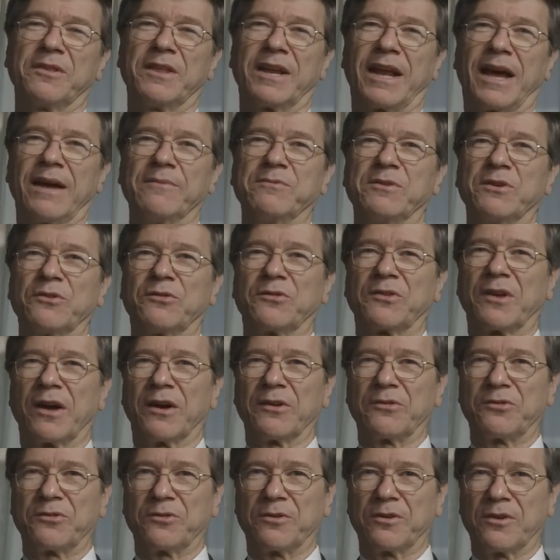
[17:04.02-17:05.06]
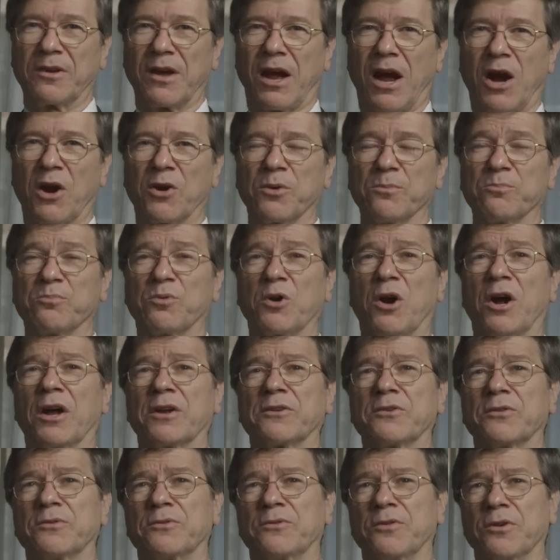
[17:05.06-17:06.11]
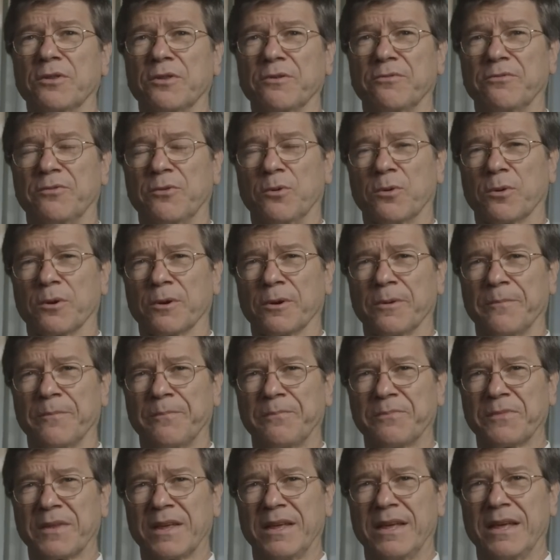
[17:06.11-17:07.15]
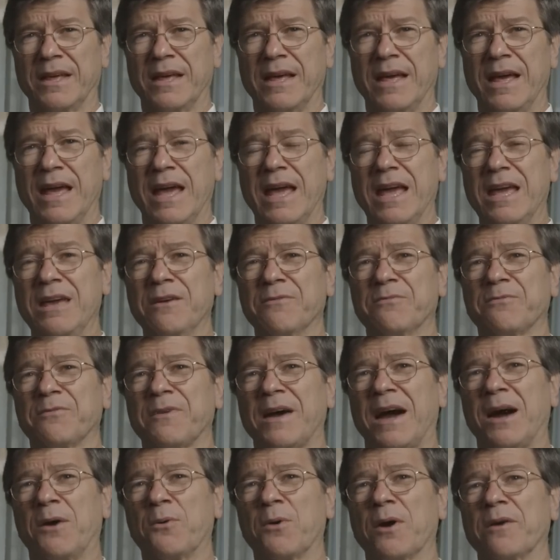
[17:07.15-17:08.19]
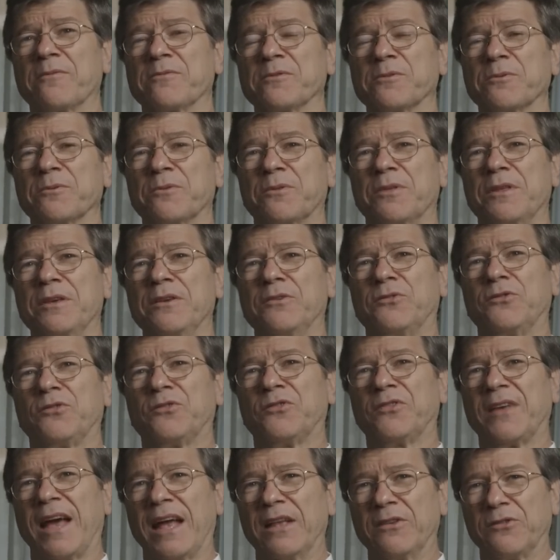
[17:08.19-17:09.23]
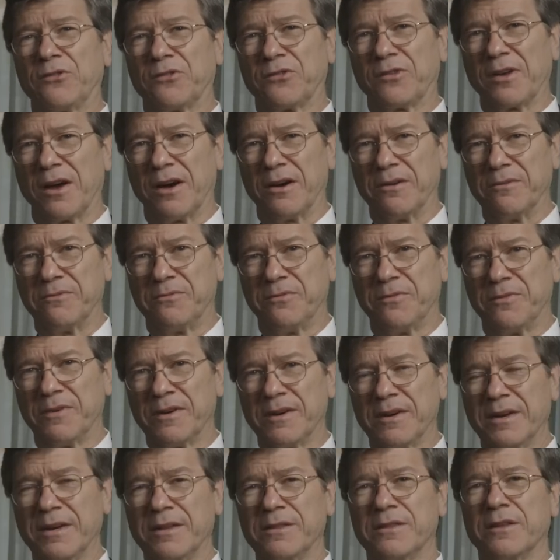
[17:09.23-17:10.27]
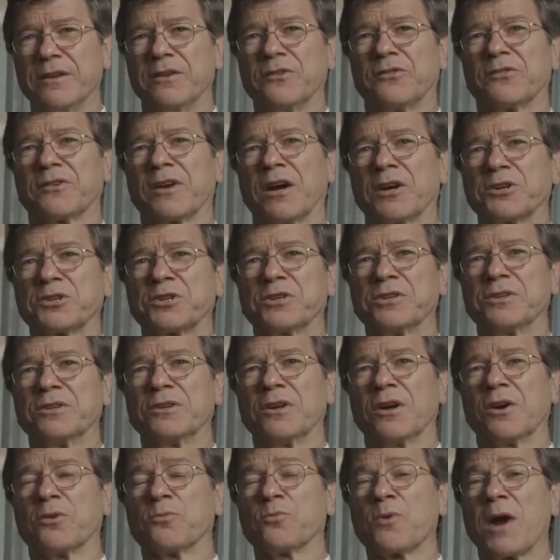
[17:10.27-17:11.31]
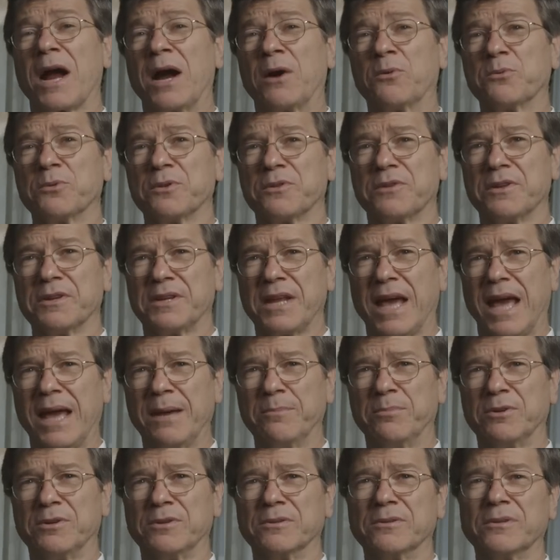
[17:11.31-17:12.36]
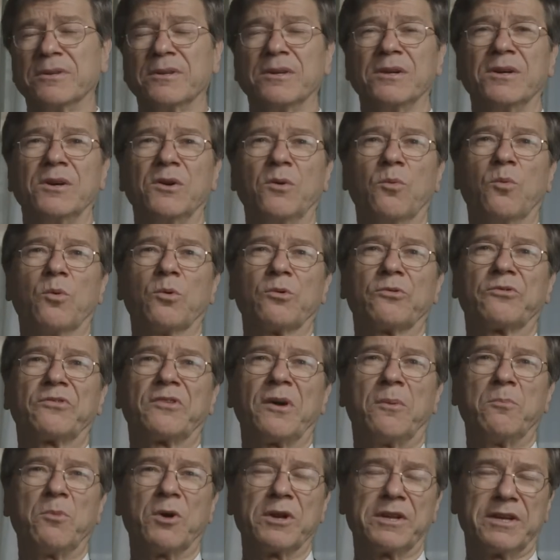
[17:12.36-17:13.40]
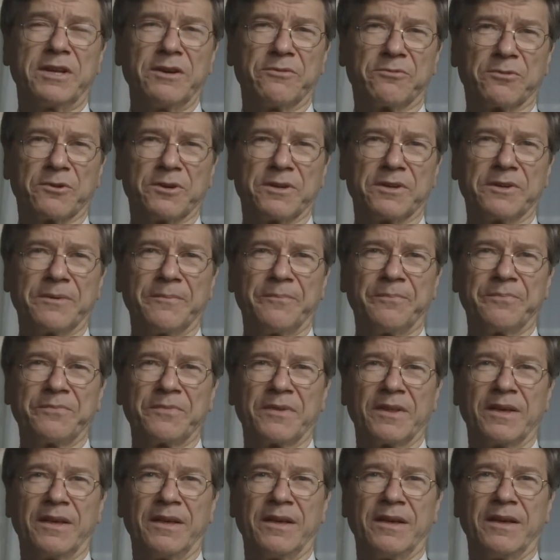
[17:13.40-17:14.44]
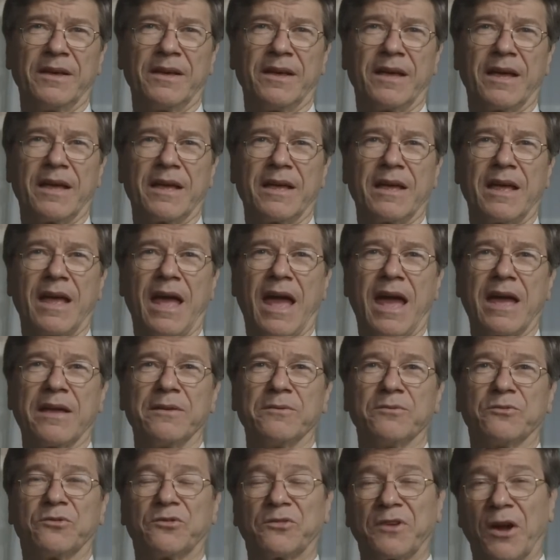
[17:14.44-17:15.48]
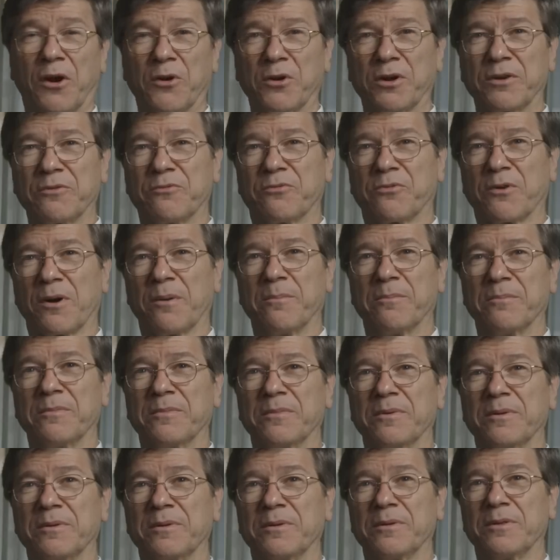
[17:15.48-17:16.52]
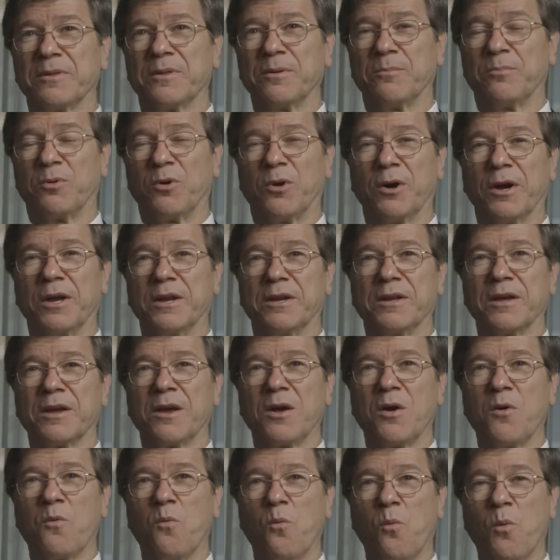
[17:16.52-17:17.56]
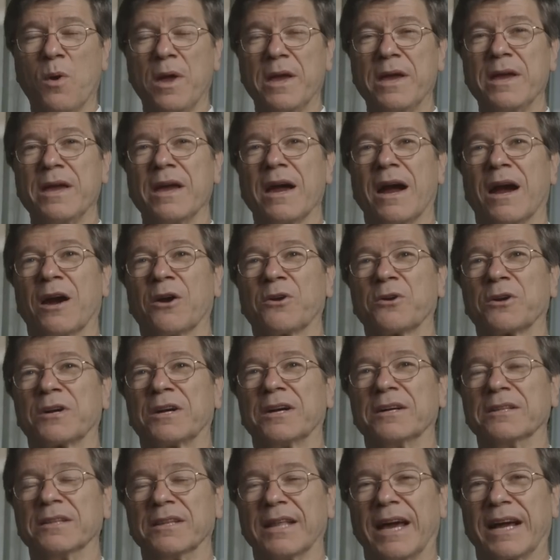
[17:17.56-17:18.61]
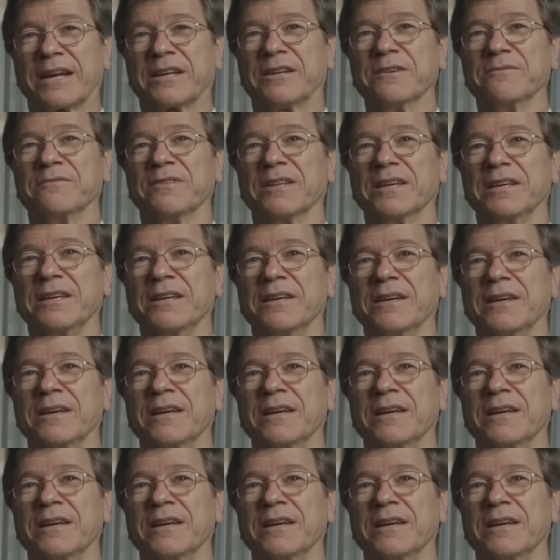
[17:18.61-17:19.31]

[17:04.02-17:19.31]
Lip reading: that I've discussed are brought to the fore. If, however, the sense of the discussion around the table were somewhat different, starting from the point, we are collectively